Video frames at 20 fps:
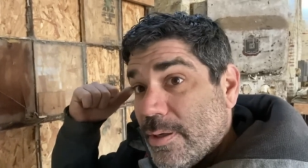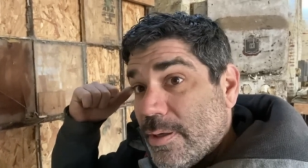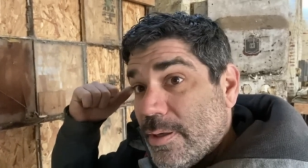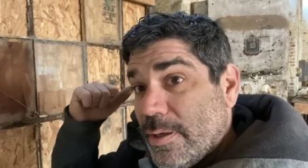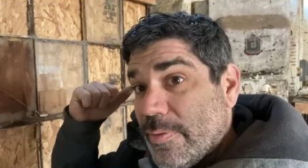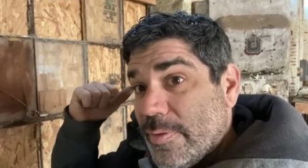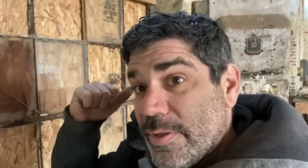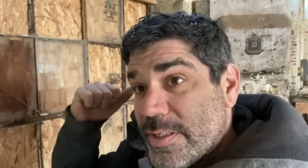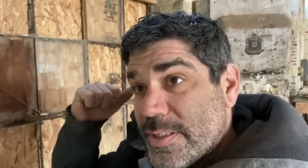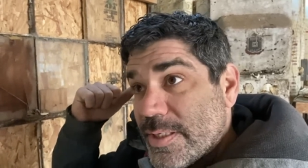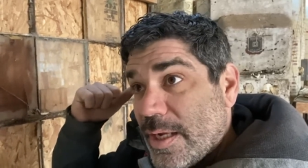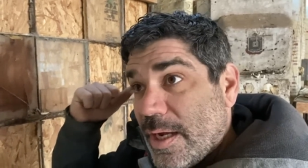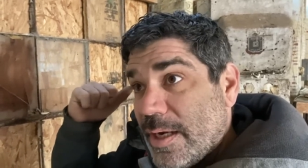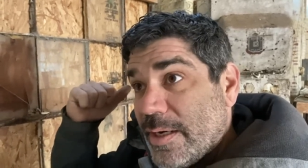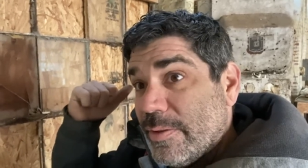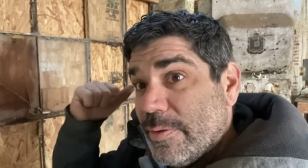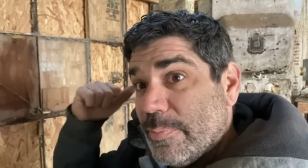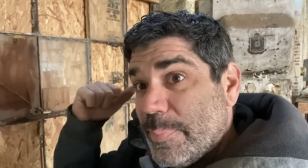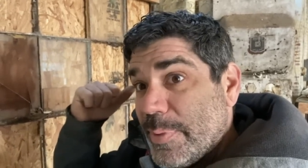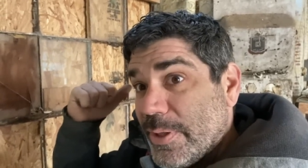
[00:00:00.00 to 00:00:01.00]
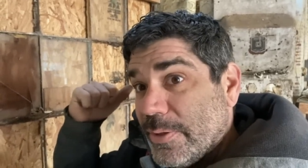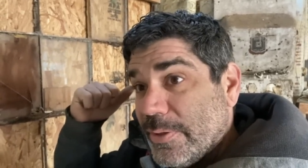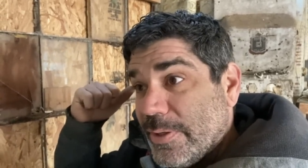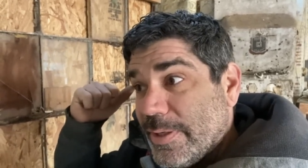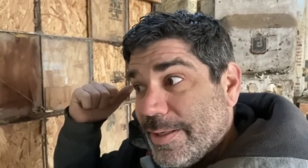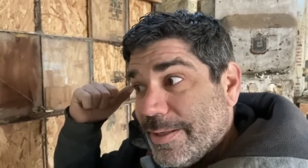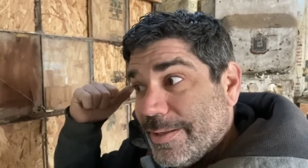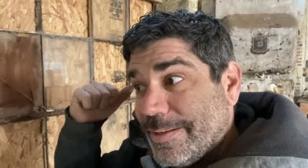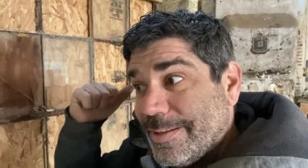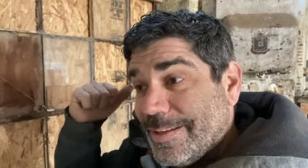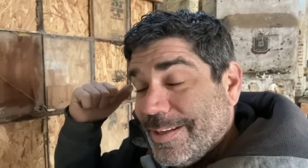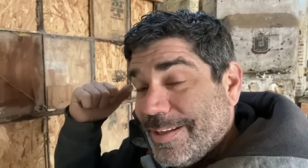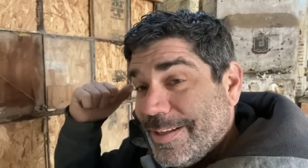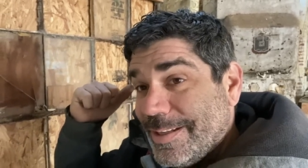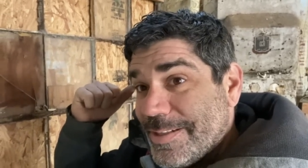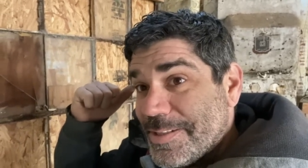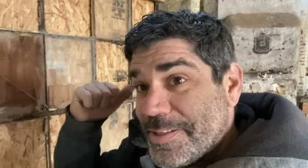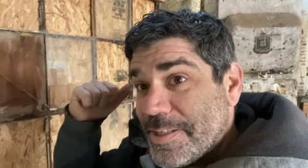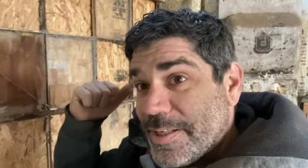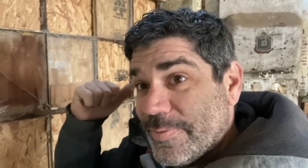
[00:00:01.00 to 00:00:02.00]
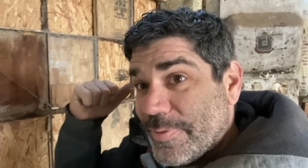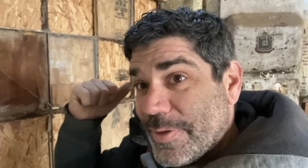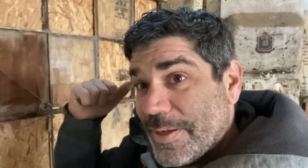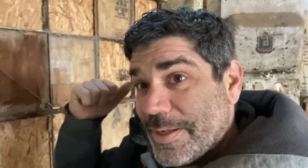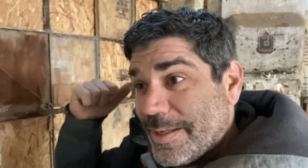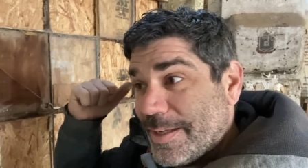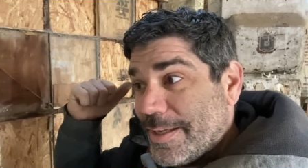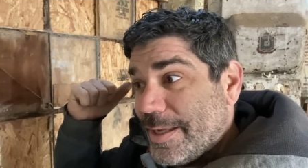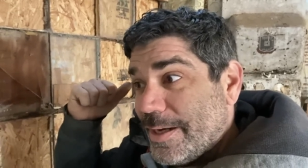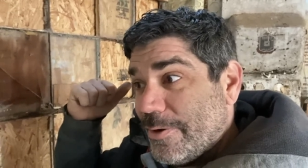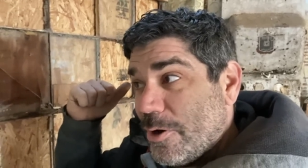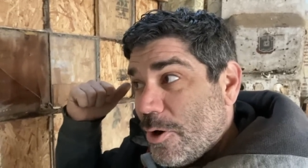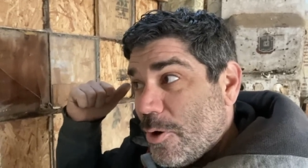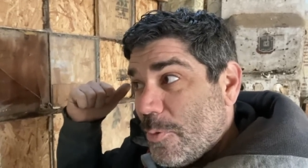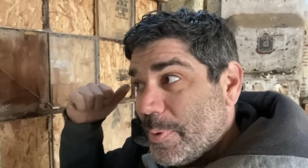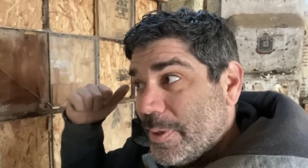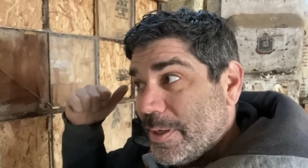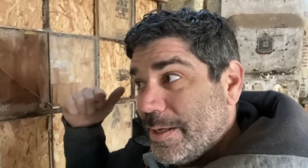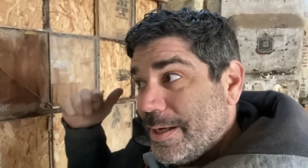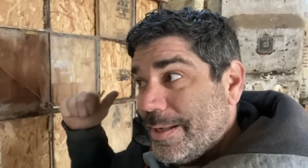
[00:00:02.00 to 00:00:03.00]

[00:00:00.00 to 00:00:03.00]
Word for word: on the side of the building to see if they could get it open,